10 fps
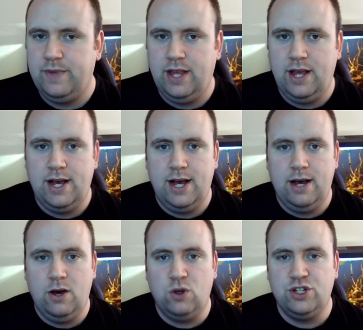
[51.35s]

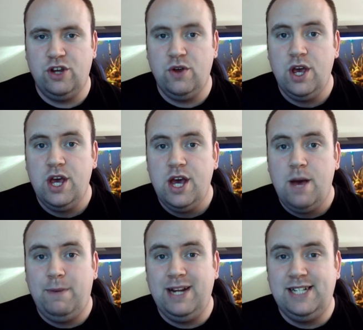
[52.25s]
Also,
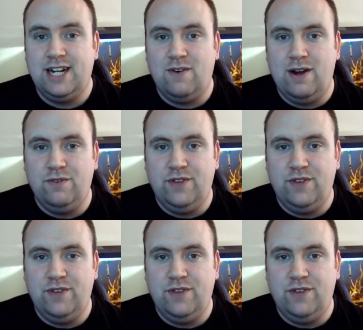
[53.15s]
please stick around for